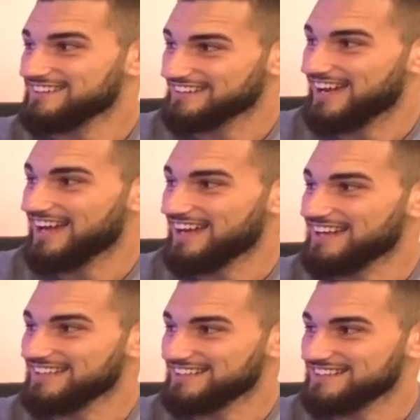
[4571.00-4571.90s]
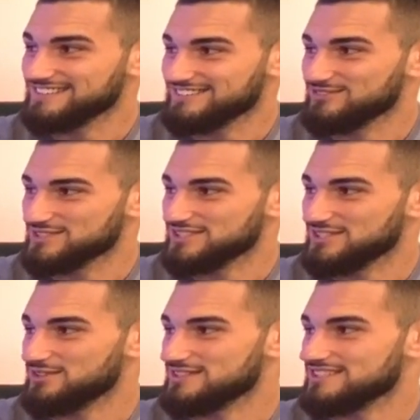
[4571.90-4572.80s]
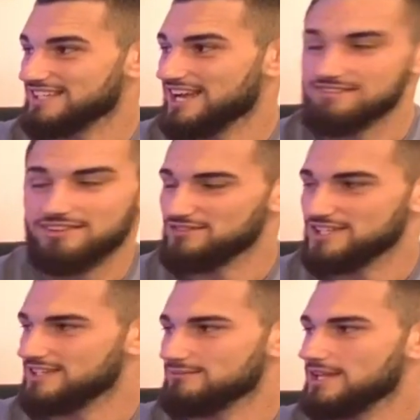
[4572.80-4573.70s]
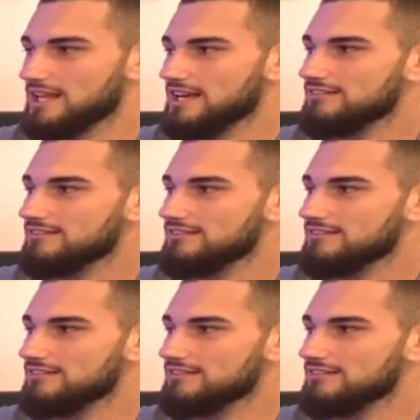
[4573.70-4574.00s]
Yeah. It was the cutest thing I've ever done in my life.